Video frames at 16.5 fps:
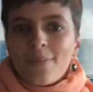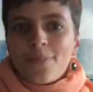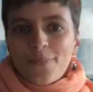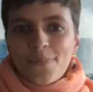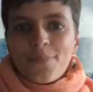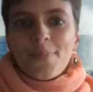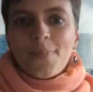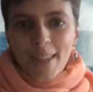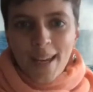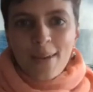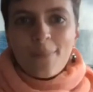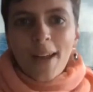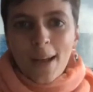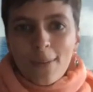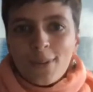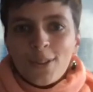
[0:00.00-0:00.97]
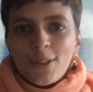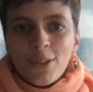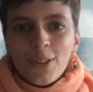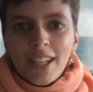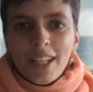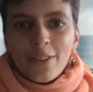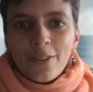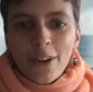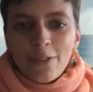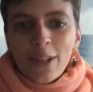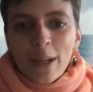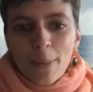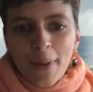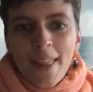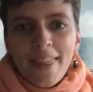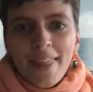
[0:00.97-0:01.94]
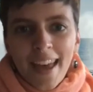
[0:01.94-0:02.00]
Yep, absolutely, roughly
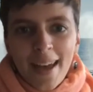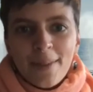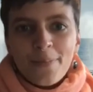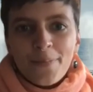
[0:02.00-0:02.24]
about that.